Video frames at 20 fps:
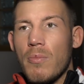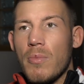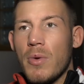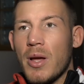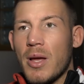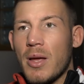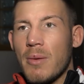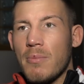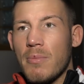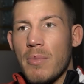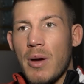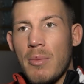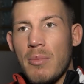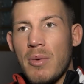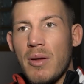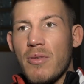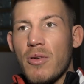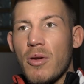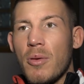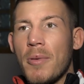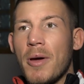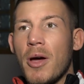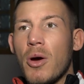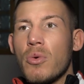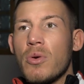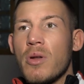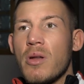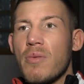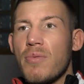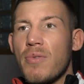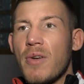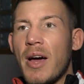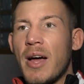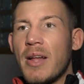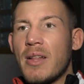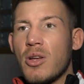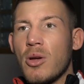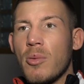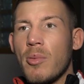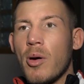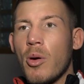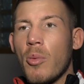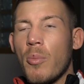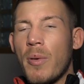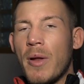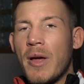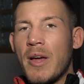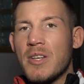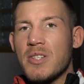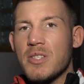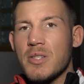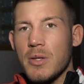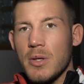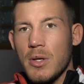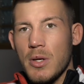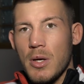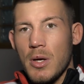I'm living on my own in a flat, I got my own place.